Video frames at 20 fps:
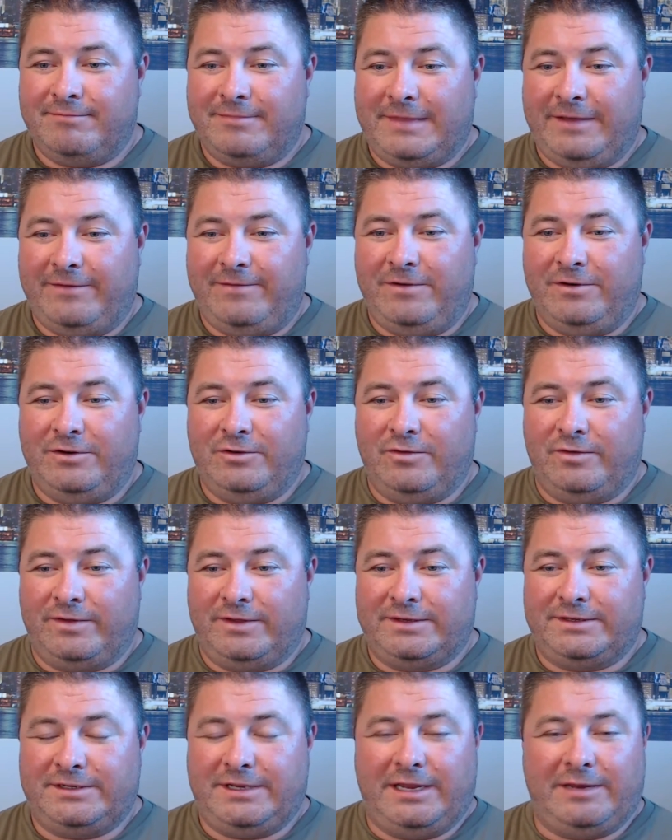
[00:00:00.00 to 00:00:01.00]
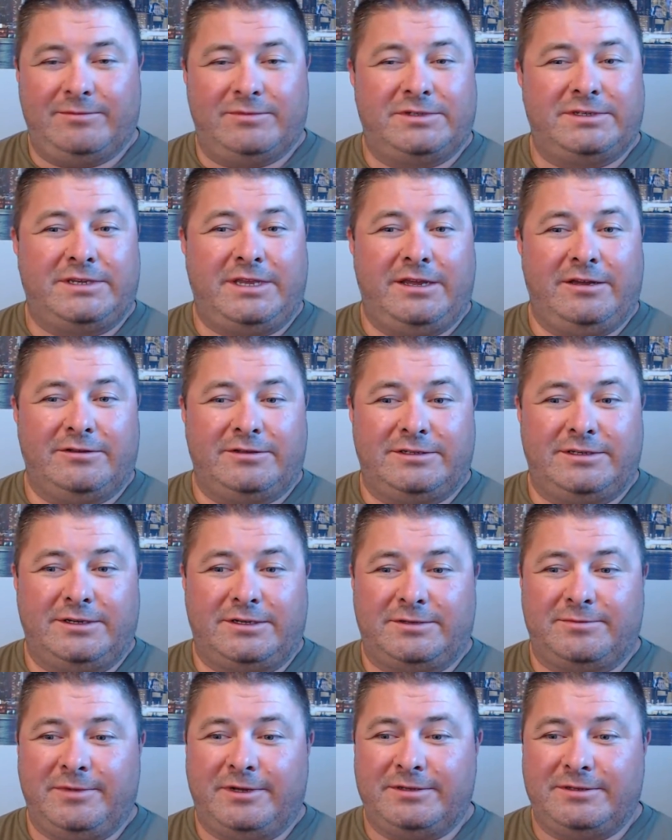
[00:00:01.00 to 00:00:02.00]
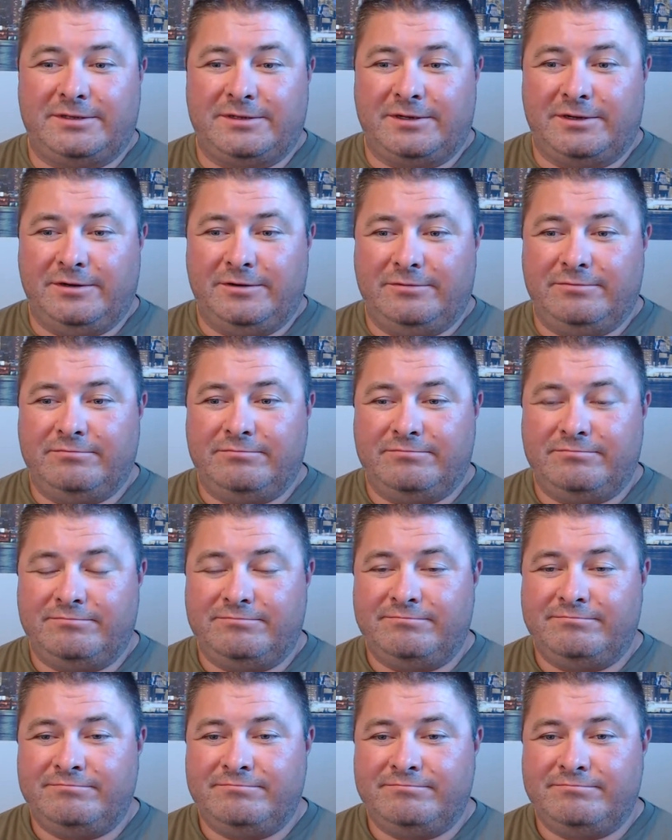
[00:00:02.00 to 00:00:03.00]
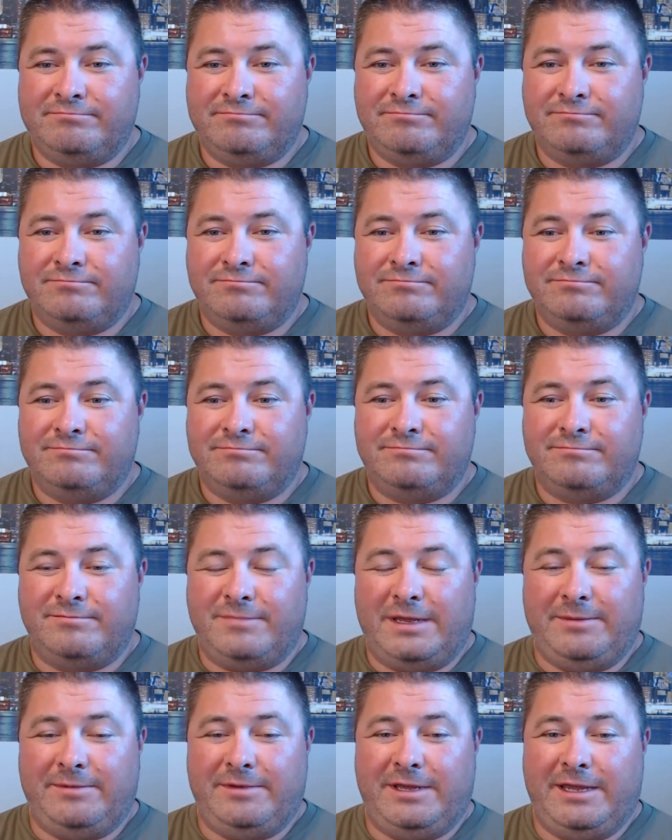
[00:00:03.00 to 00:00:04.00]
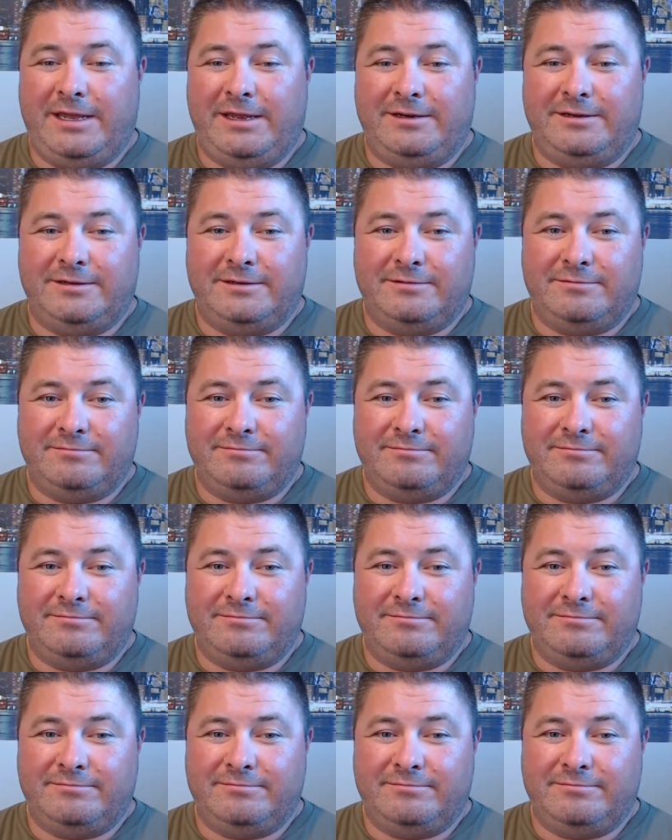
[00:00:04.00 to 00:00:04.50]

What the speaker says: if you're doing the same scale 6 months ago, maybe 8.